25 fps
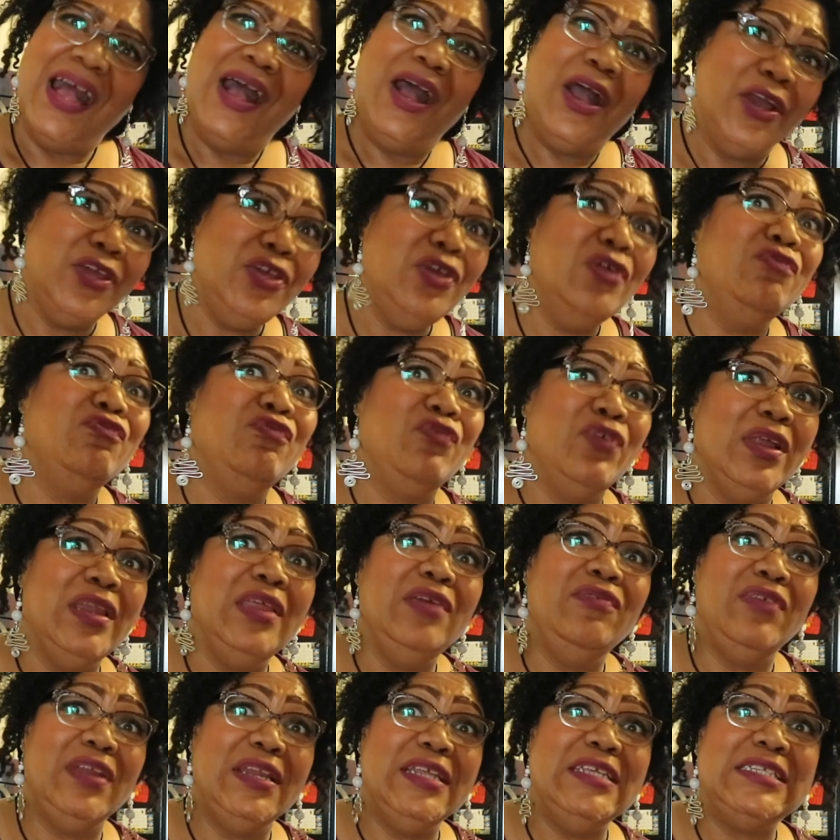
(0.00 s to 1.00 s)
Are you
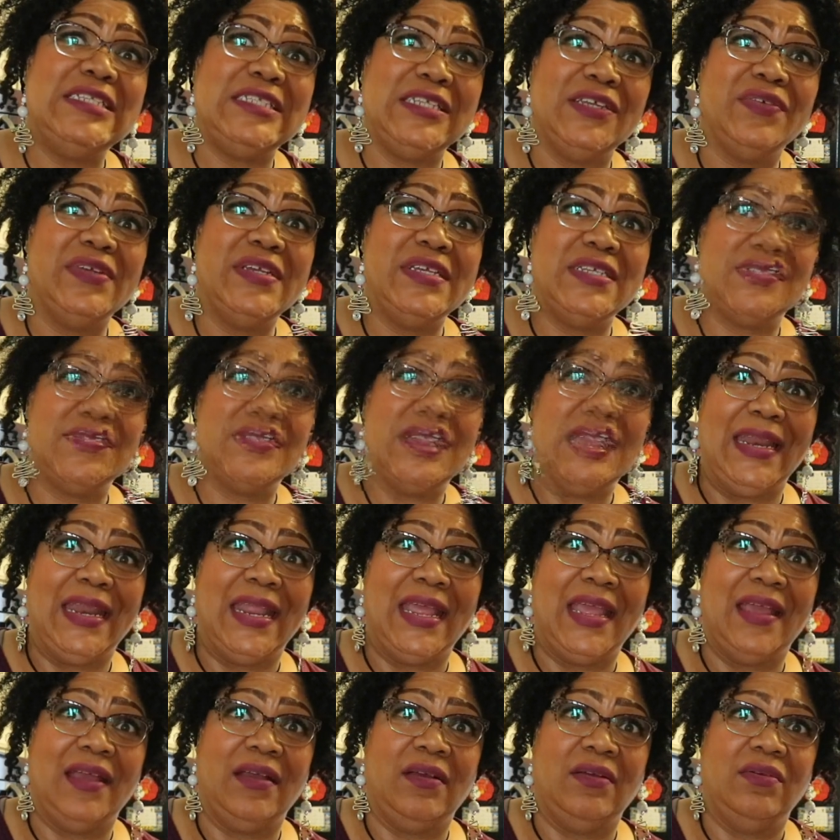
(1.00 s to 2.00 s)
really, really serious right
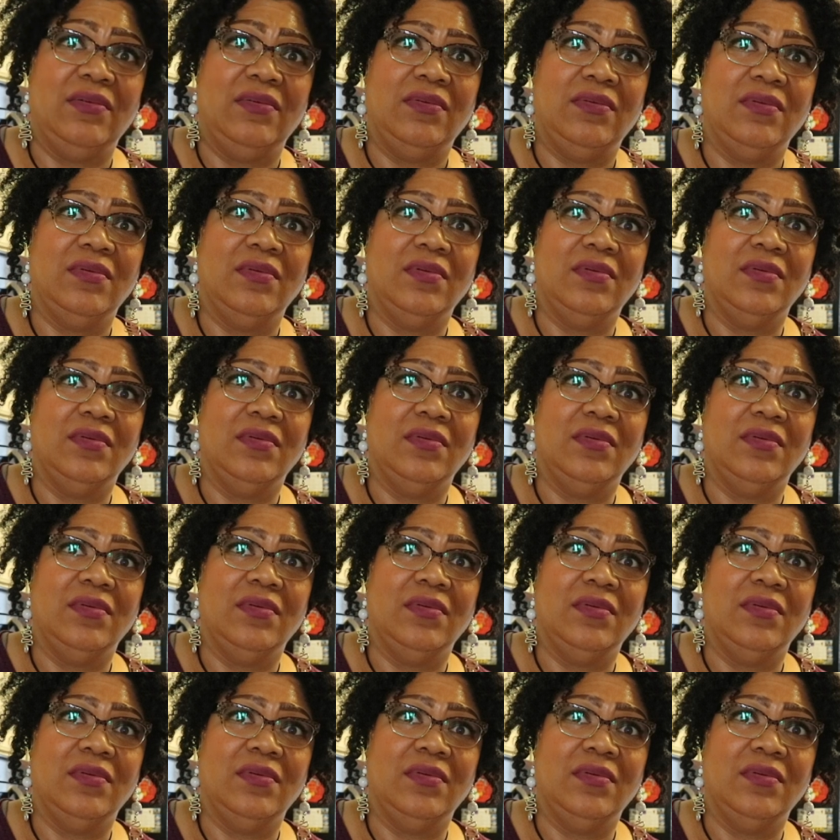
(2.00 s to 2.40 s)
now?